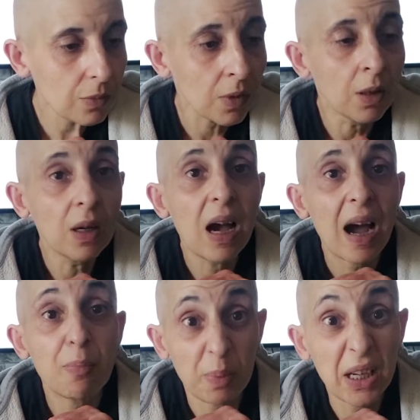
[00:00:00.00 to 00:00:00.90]

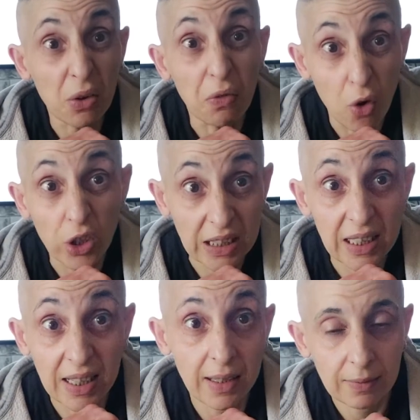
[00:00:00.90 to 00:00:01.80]
I've been avoiding
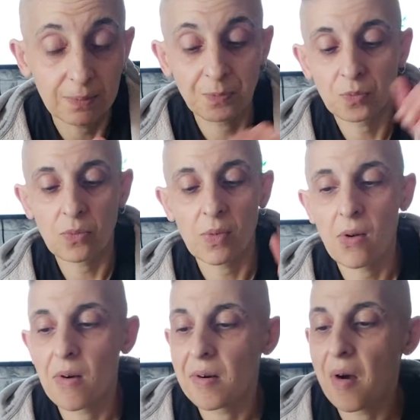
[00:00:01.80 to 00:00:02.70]
it.
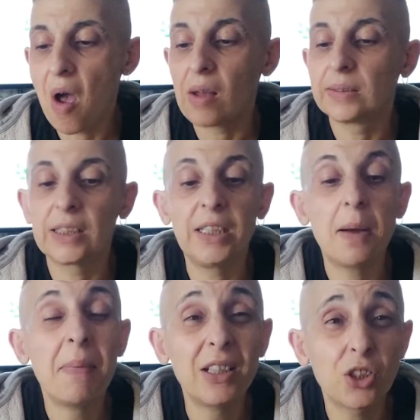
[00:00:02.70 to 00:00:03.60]
Can you
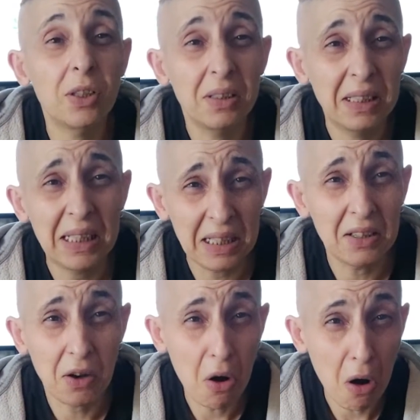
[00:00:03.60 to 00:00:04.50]
imagine eating a
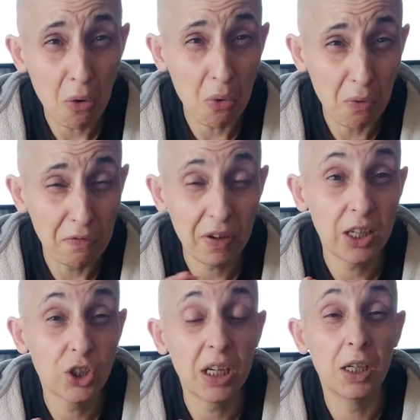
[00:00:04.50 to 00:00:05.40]
whole
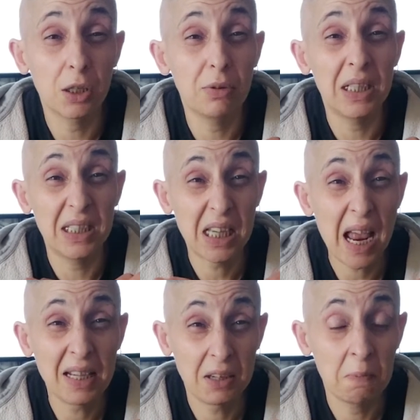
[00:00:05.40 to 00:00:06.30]
fish, including its
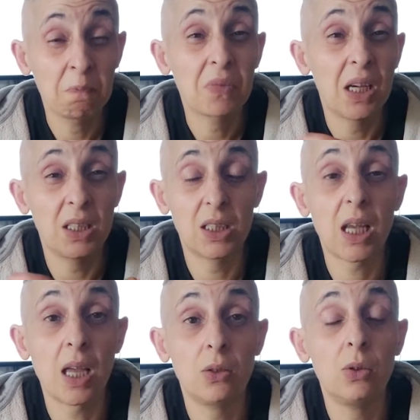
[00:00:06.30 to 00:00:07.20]
head, its
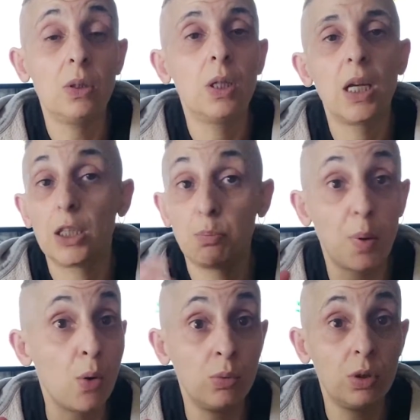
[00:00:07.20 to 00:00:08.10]
tail, its
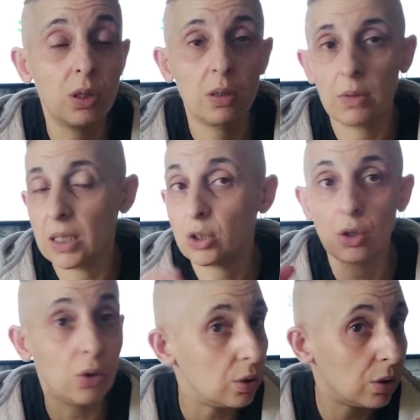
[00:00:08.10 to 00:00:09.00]
bones, its
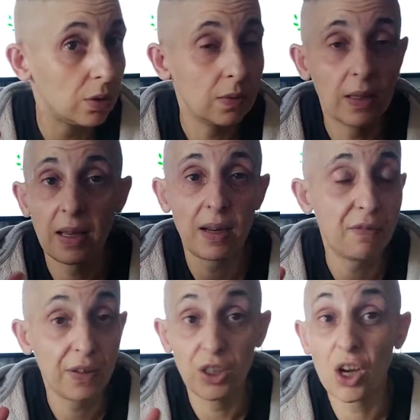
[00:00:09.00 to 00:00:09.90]
guts, and
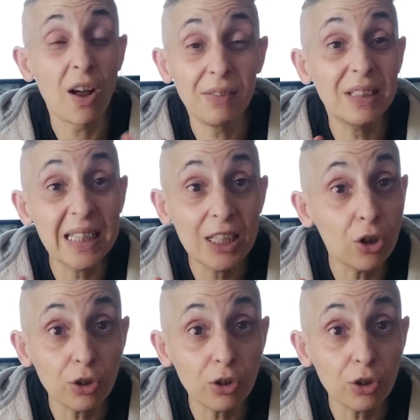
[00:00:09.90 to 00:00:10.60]
everything? You can't even degut